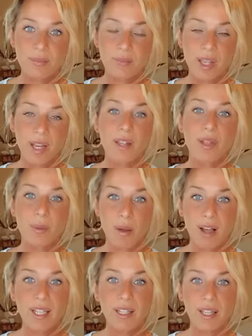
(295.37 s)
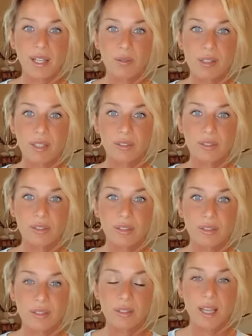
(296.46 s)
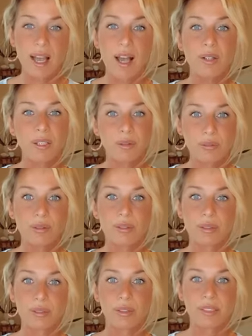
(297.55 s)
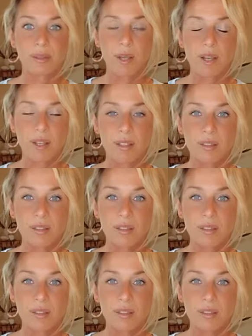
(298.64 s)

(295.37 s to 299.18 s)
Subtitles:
and in their body language, how do you choose to respond?